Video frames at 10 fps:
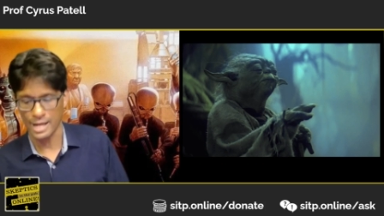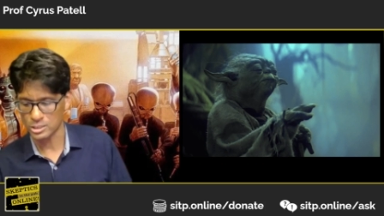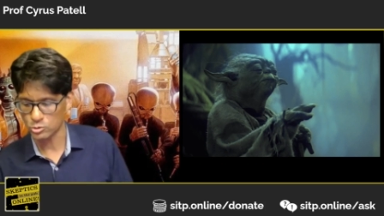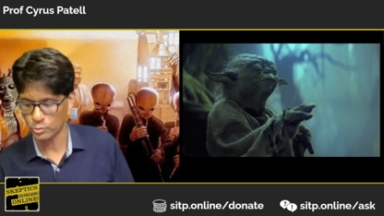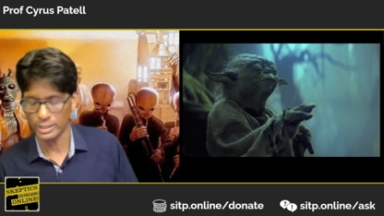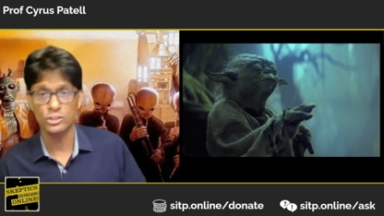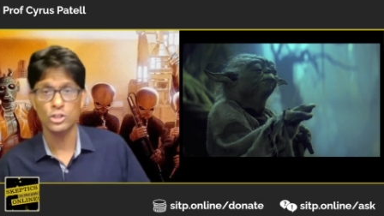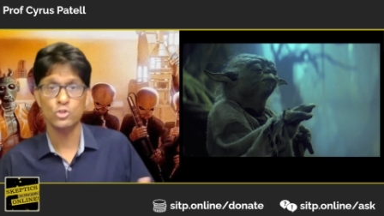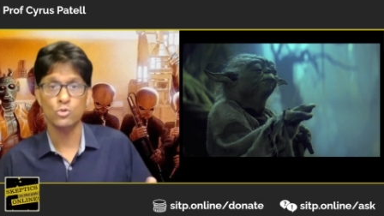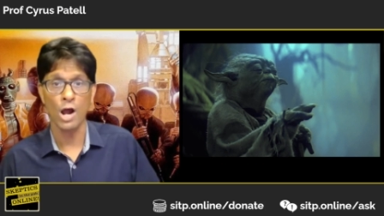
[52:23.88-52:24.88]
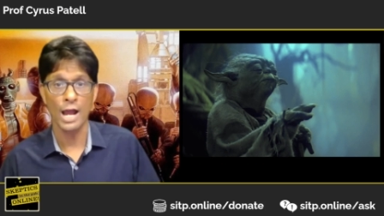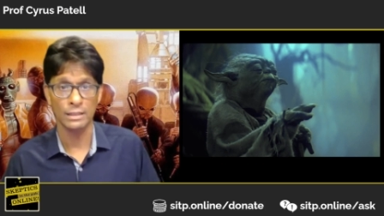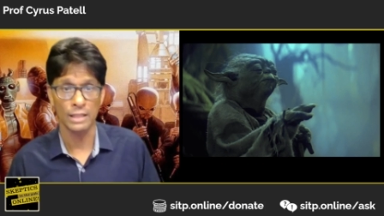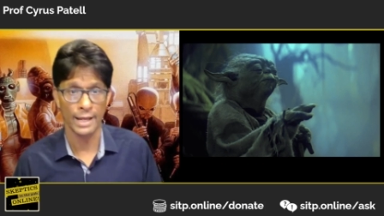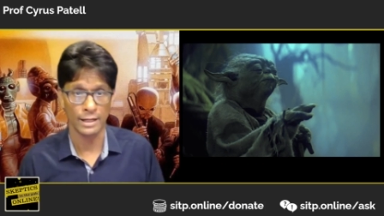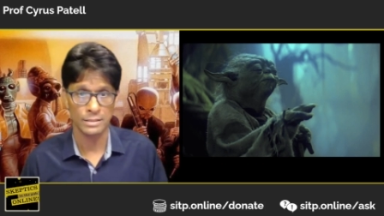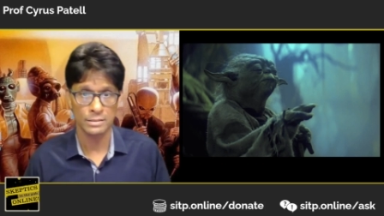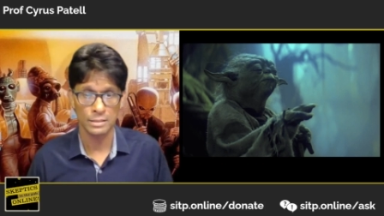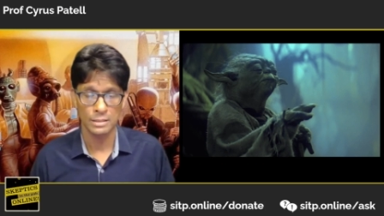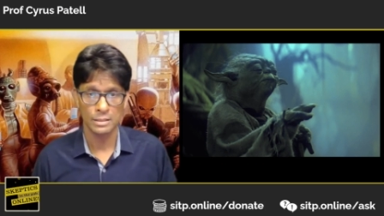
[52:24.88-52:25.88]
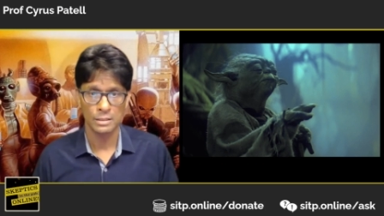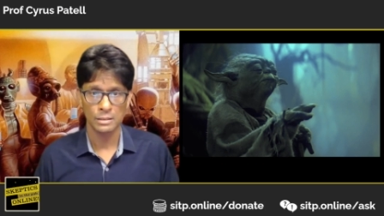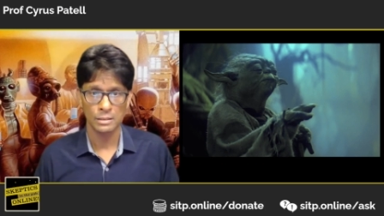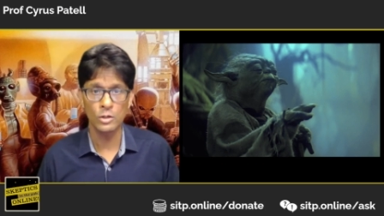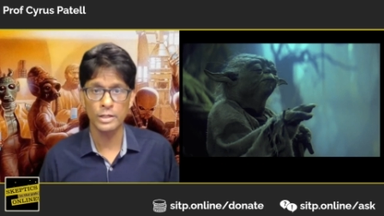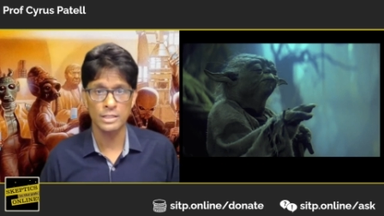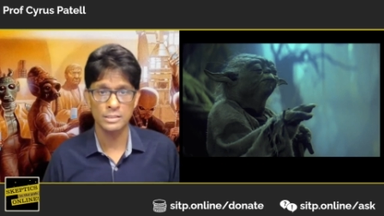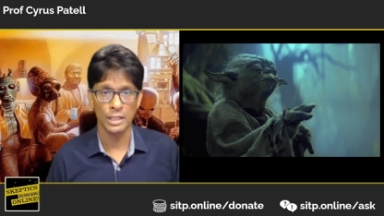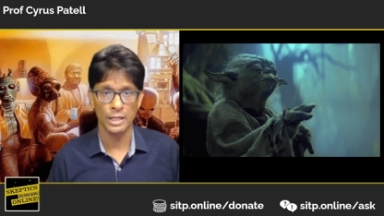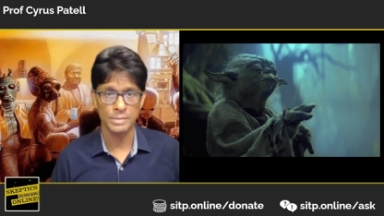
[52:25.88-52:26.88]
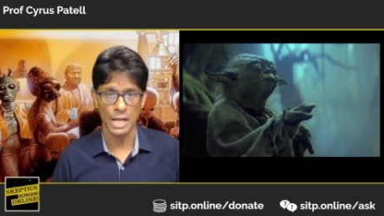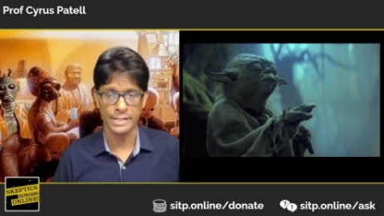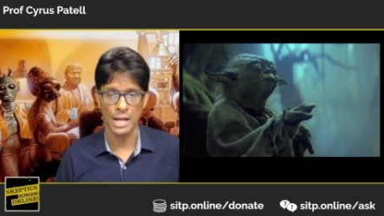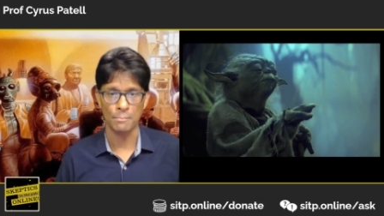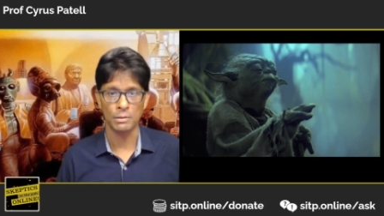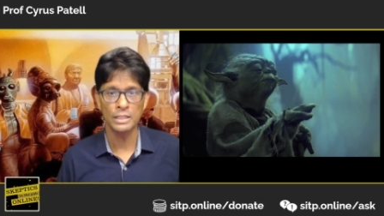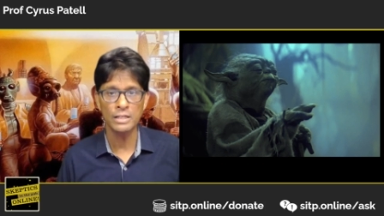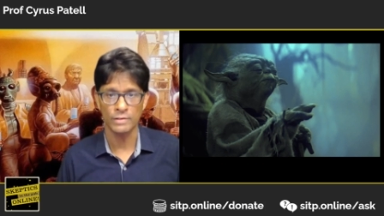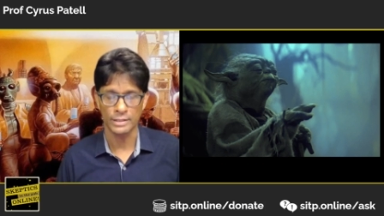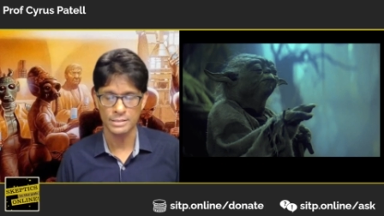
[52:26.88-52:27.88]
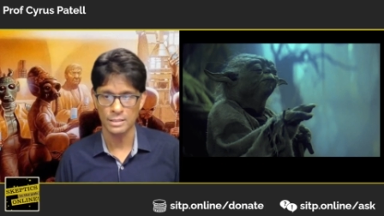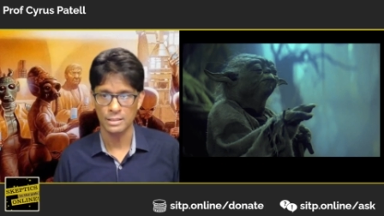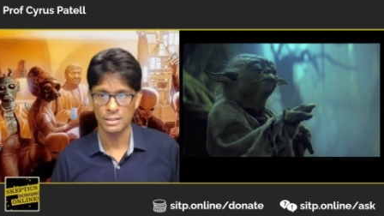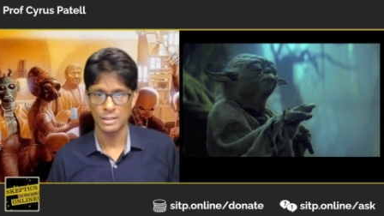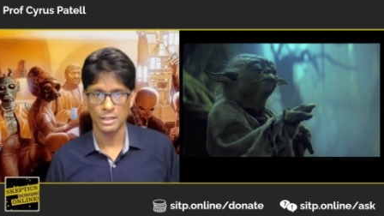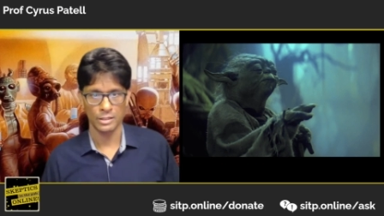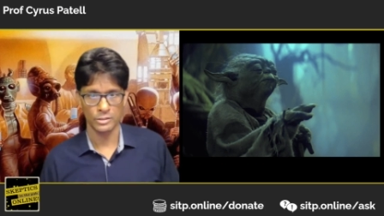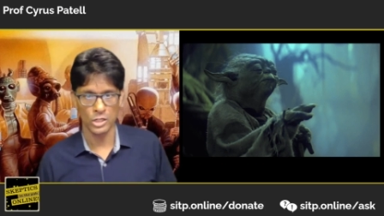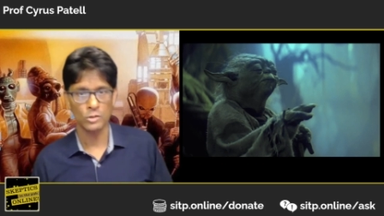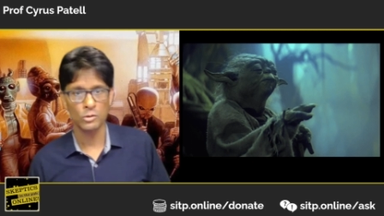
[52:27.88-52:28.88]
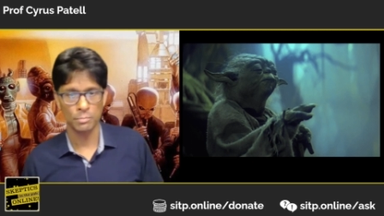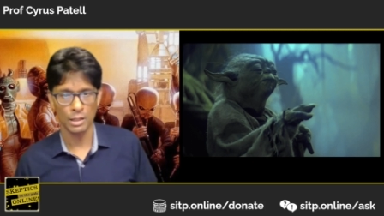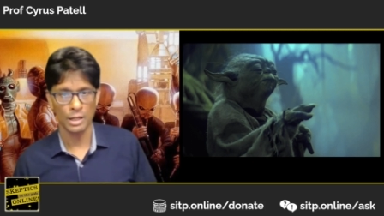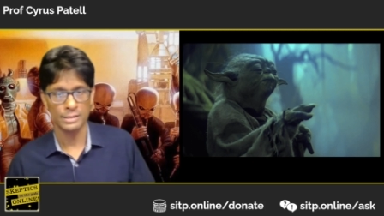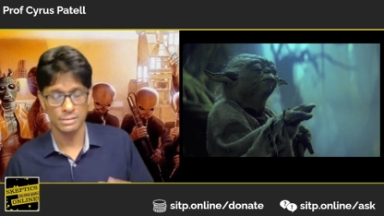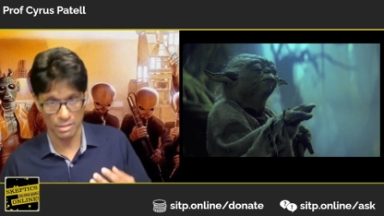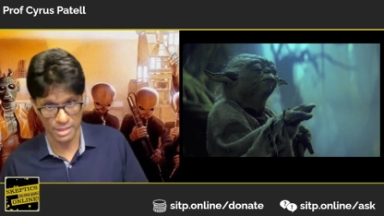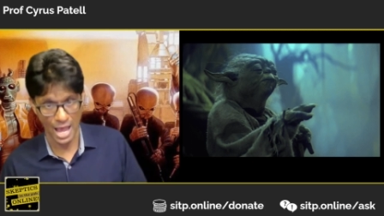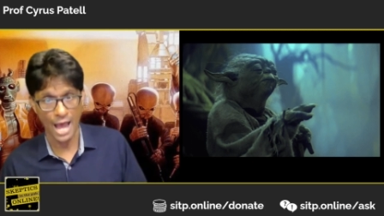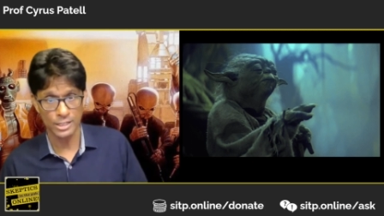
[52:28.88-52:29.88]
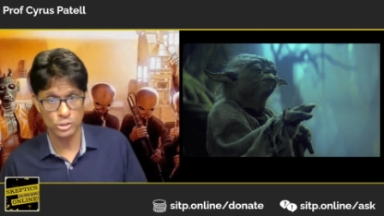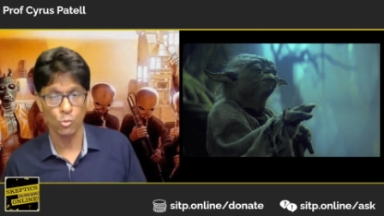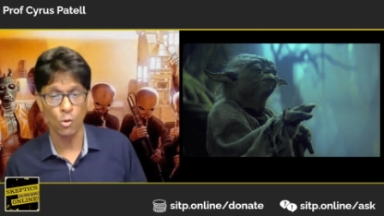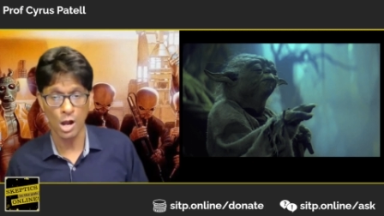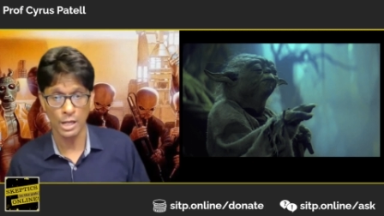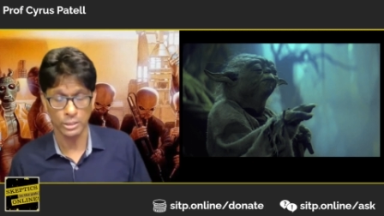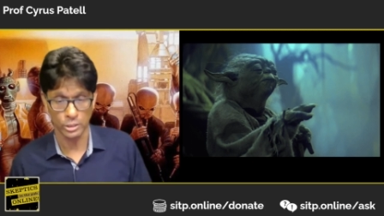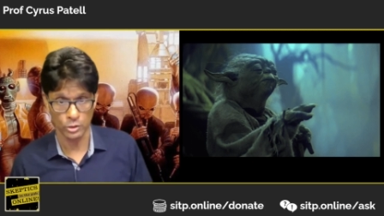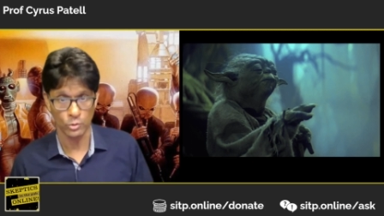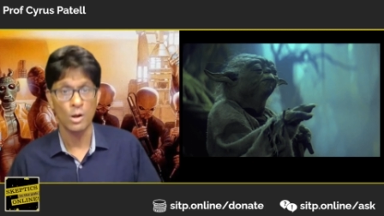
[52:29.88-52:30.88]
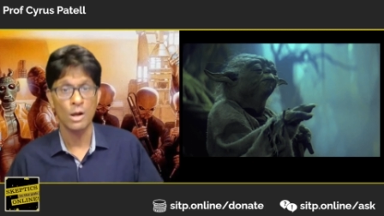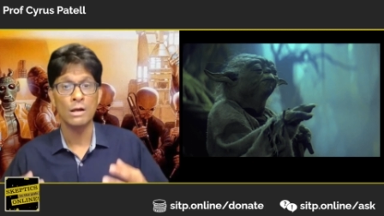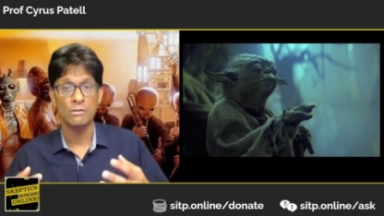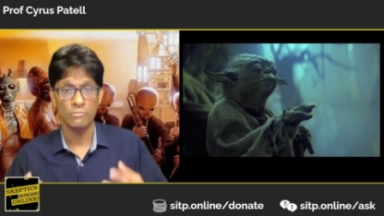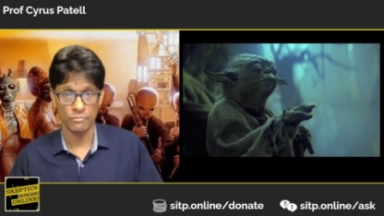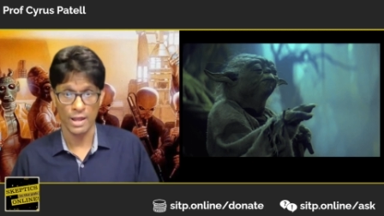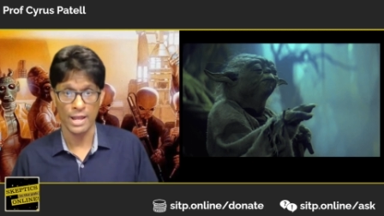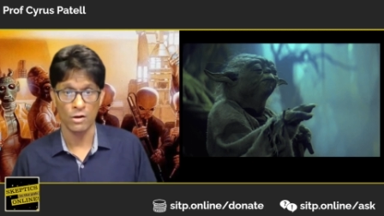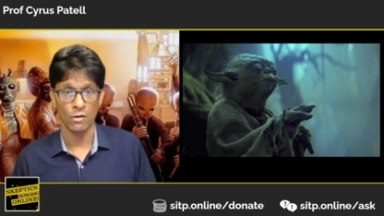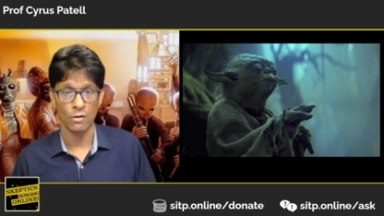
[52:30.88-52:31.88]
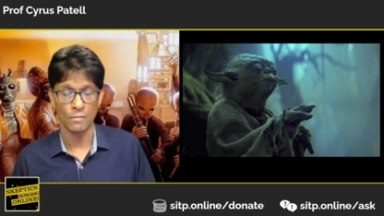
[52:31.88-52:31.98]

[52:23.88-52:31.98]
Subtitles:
X-Wing to dry land. Luke exclaims, I can't believe it. And Yoda replies, that is why you fail.